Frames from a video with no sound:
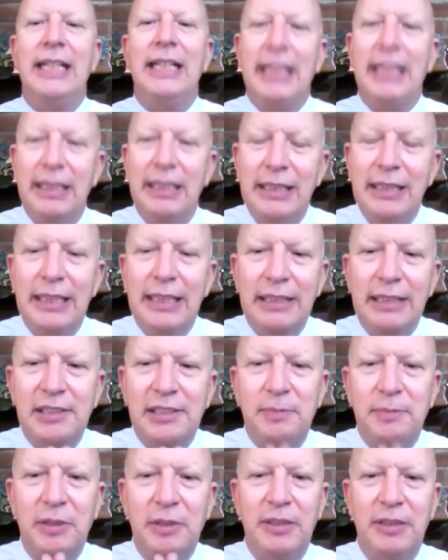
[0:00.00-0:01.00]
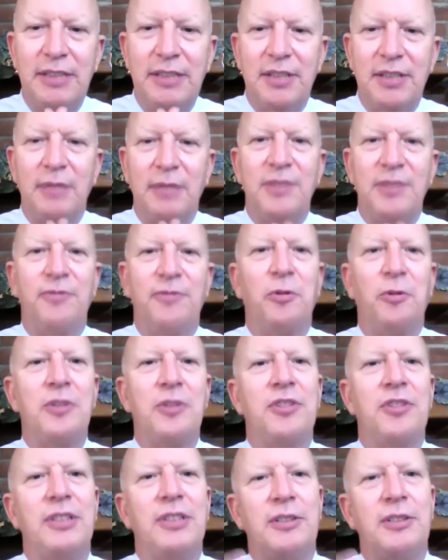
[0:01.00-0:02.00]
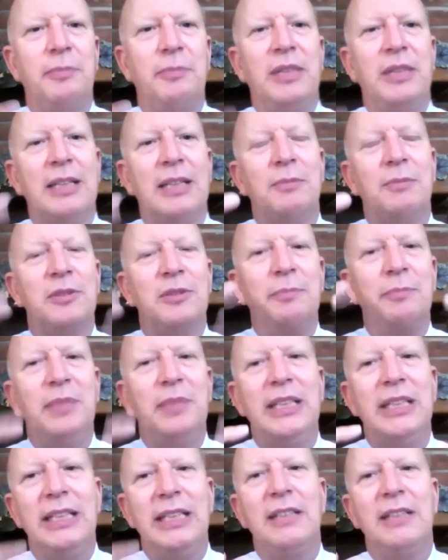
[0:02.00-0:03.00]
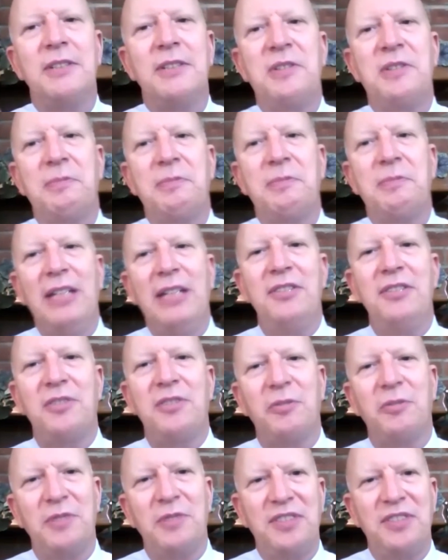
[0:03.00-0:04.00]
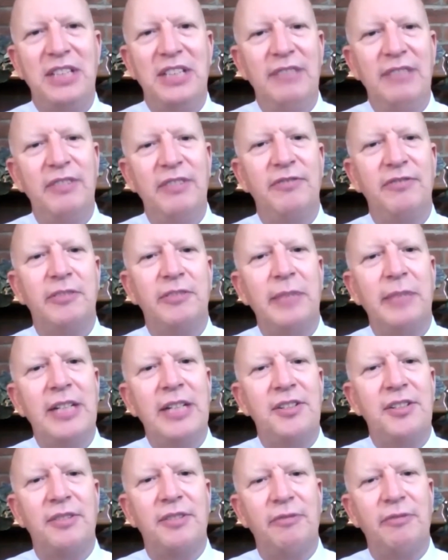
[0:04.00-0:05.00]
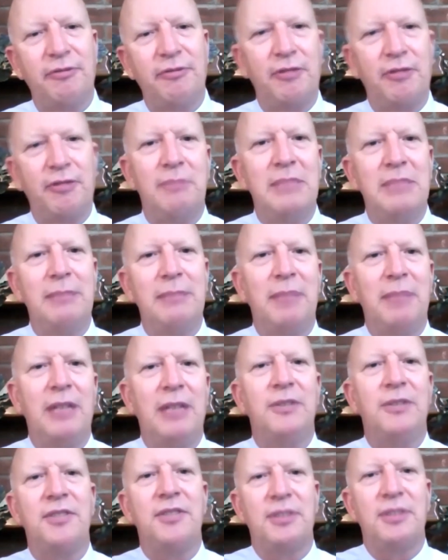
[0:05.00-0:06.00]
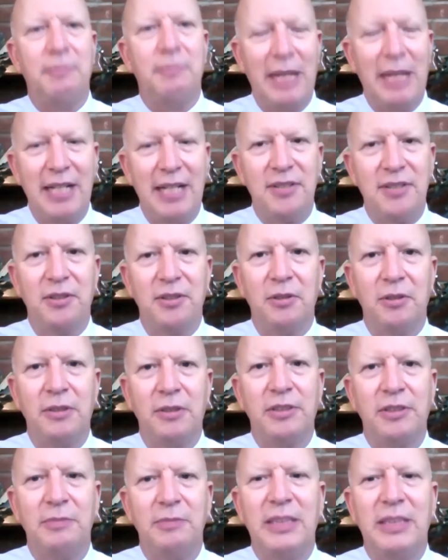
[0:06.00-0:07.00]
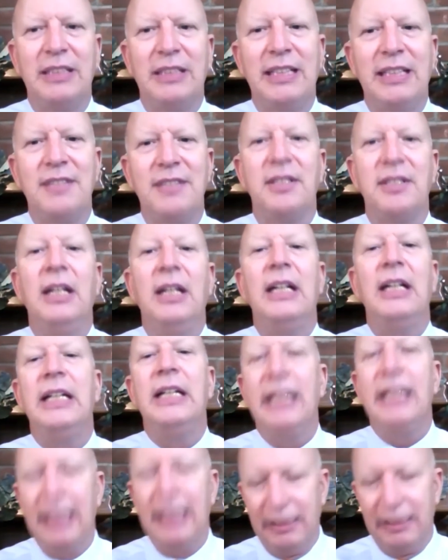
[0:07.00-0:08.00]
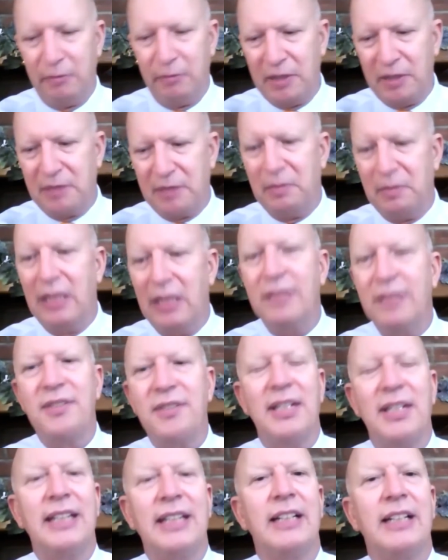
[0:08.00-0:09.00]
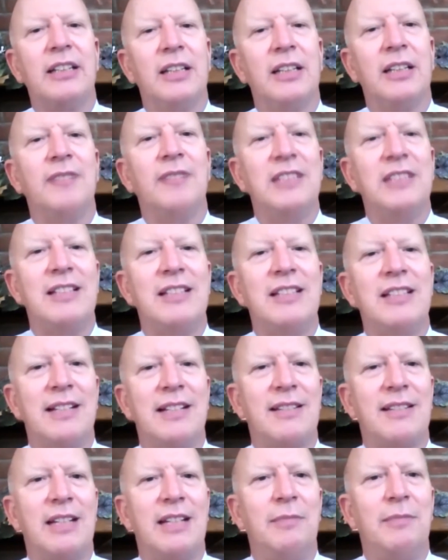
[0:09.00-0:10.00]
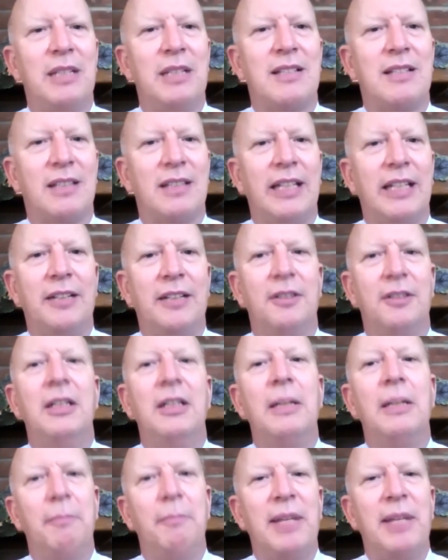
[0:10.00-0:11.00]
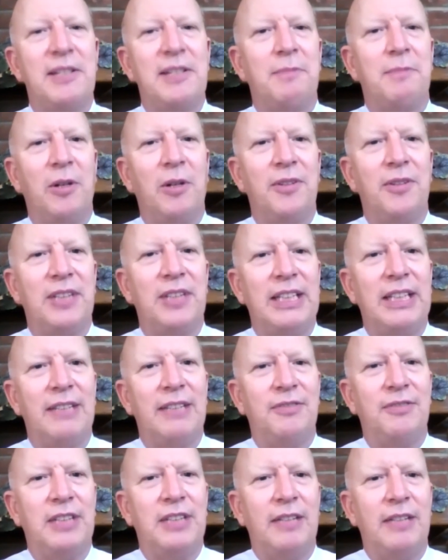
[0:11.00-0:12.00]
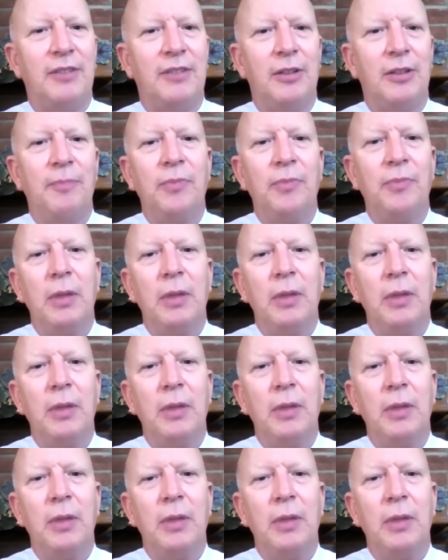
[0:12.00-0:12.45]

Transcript: In that experience, I was fortunate to be able to be in the space to receive information from my parents to pass along to my niece. In response, I got a lovely text 10 minutes later, best birthday gift ever.